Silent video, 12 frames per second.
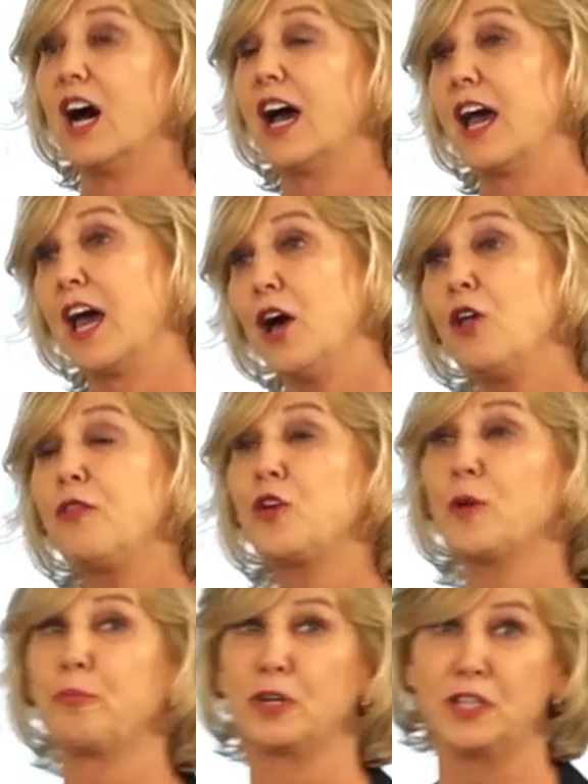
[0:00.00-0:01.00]
a
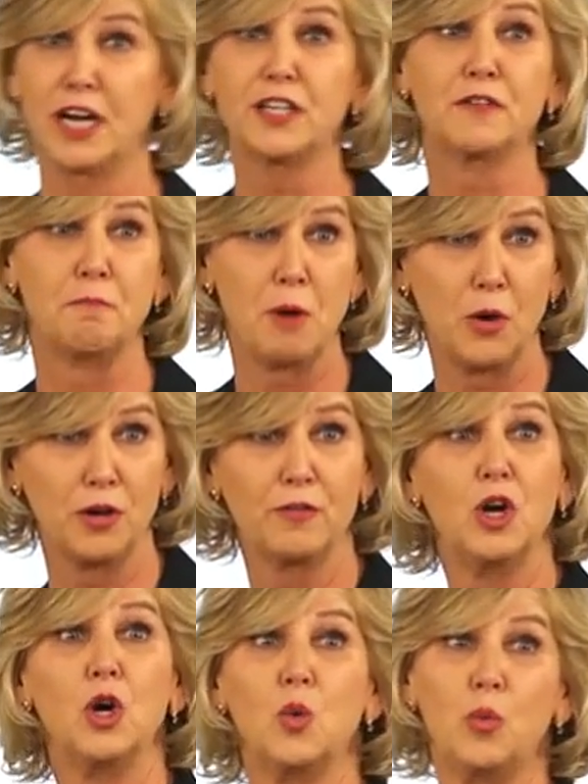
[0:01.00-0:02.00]
healthier, productive motive
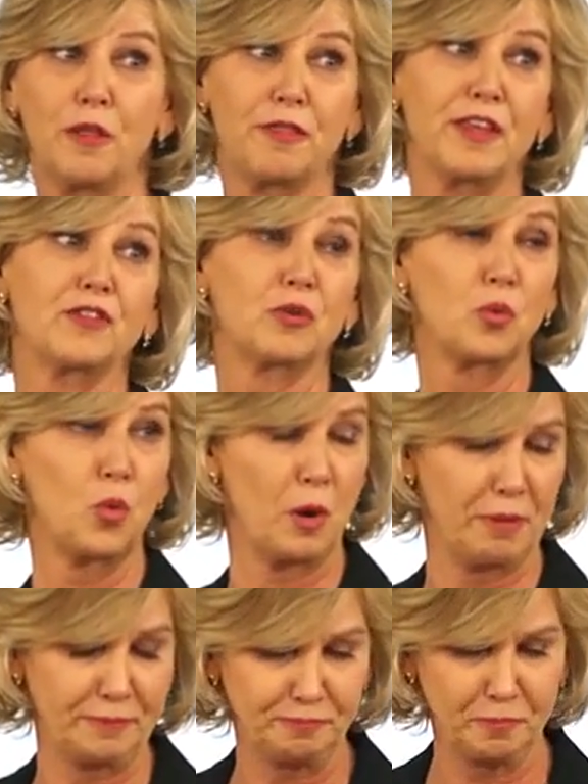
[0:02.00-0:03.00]
with this
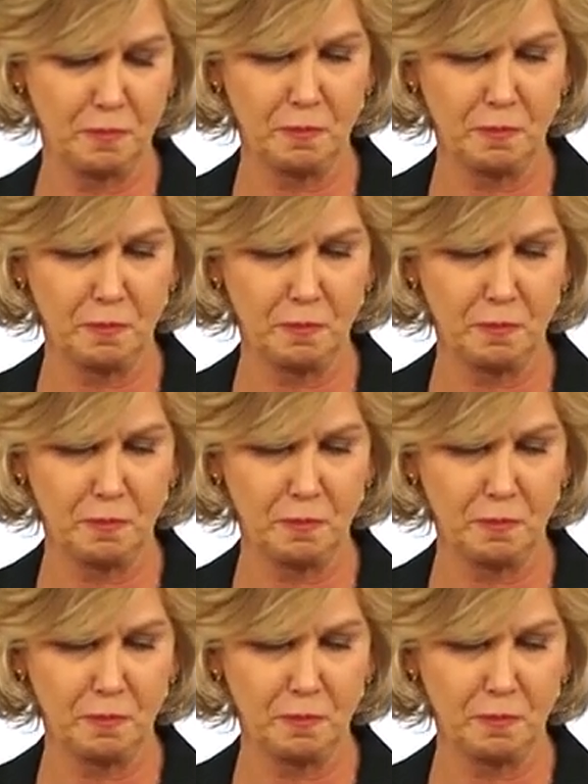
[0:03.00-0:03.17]
woman."